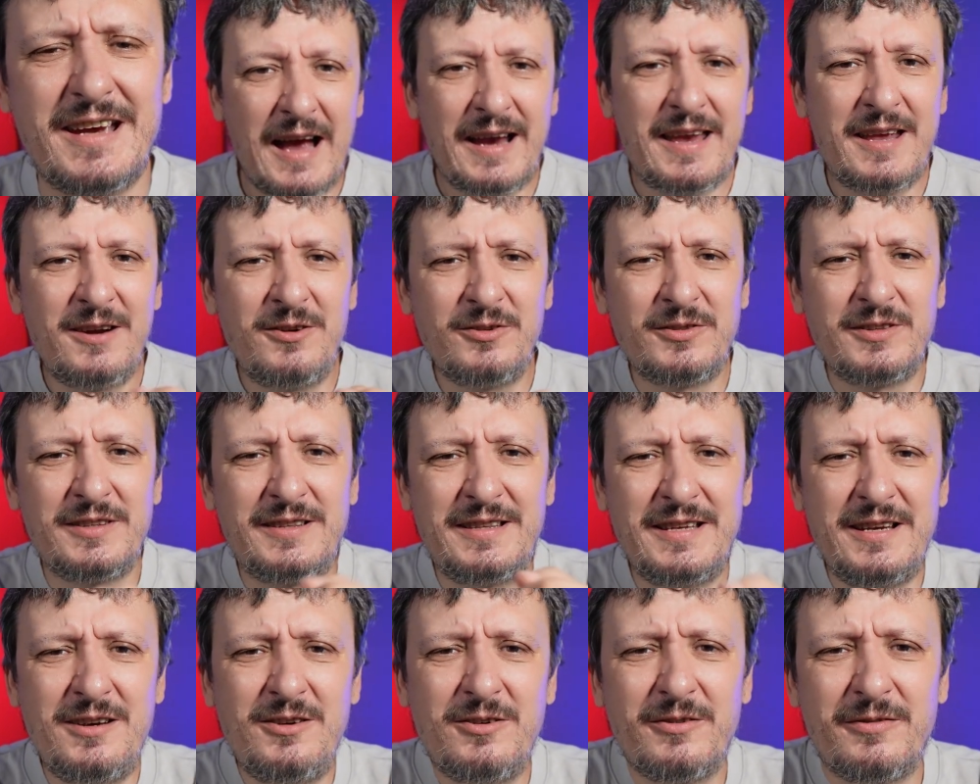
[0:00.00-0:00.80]
I cannot
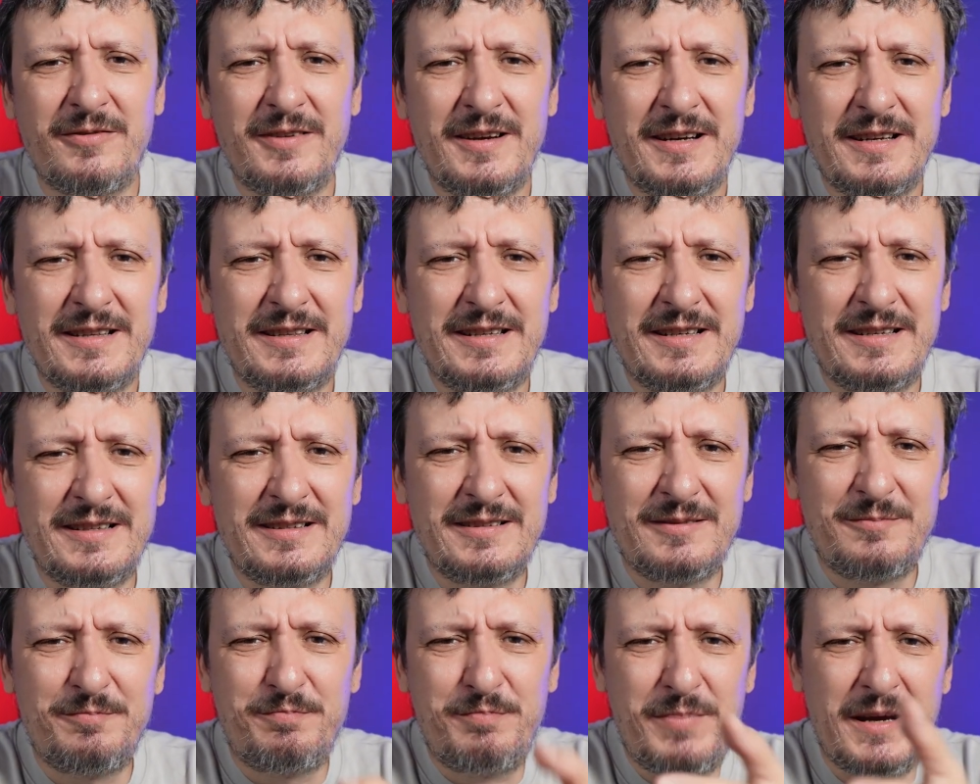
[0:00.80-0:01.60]
think of
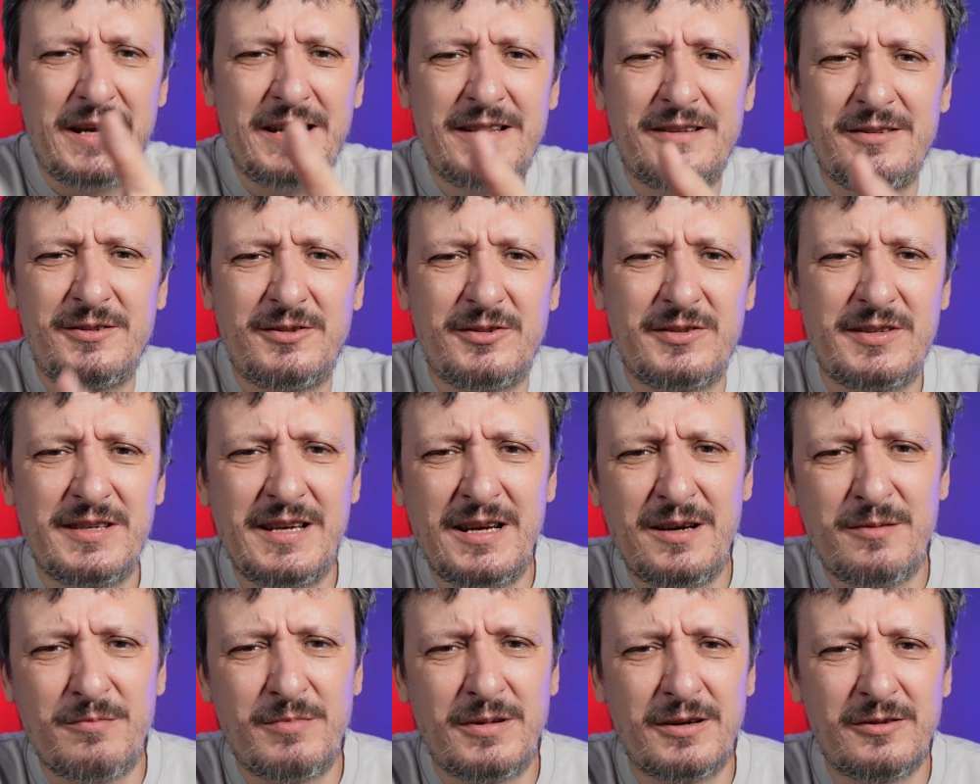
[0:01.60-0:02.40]
anything bad to
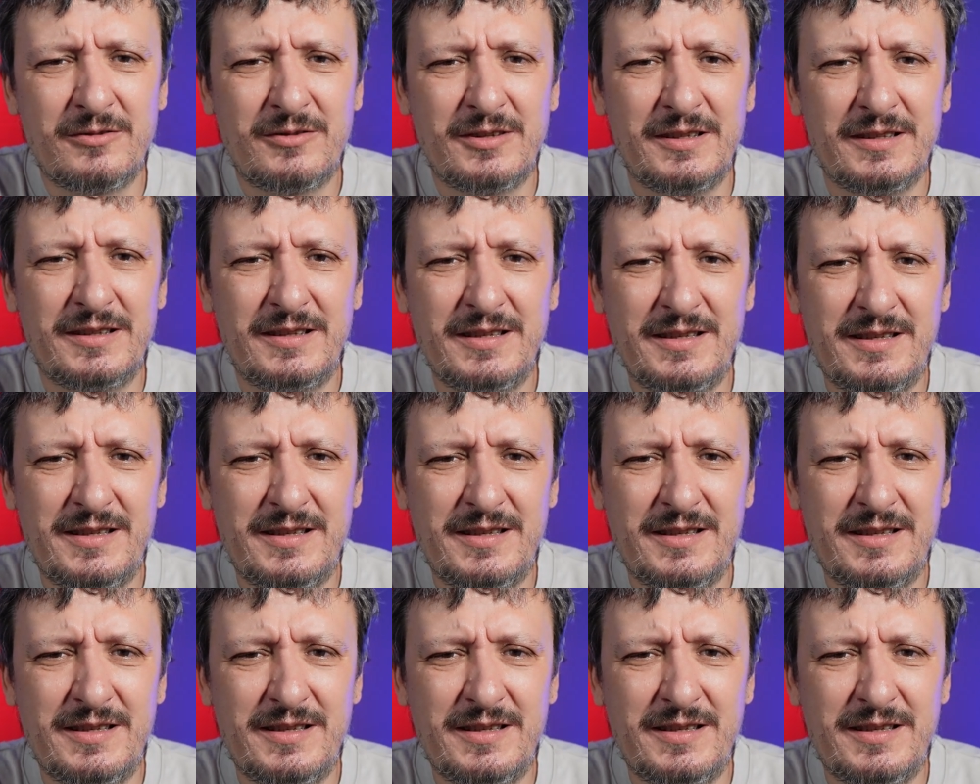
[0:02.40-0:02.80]
say about it.